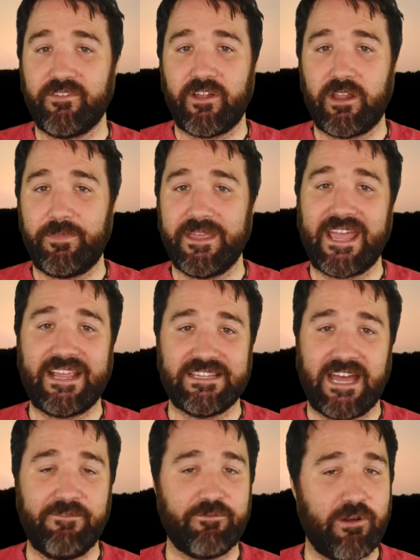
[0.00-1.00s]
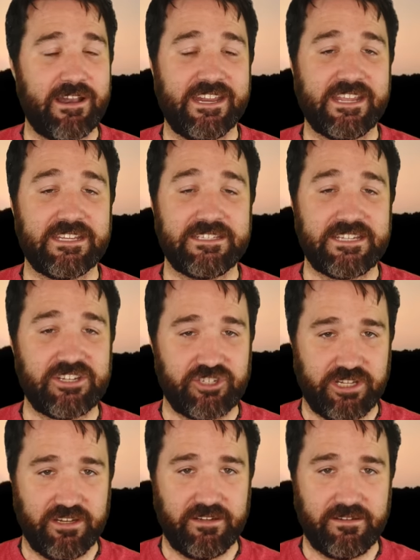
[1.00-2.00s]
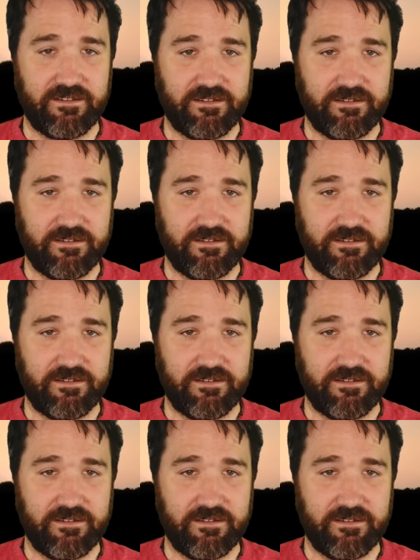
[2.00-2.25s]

of developing a life-threatening condition.